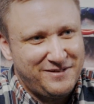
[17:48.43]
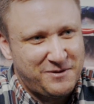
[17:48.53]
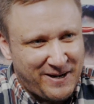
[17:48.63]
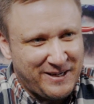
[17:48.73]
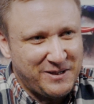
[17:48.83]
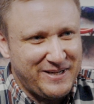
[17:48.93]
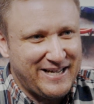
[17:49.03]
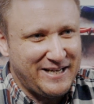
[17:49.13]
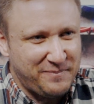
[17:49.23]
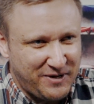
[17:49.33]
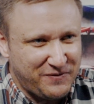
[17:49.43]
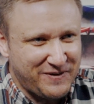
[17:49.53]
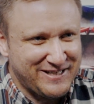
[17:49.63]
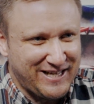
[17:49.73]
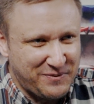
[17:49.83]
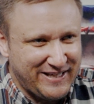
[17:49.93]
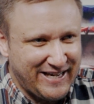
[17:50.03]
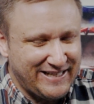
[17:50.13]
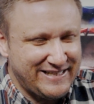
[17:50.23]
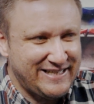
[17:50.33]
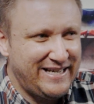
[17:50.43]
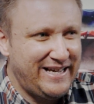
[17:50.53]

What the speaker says: spending the weekend in Belfast that weekend,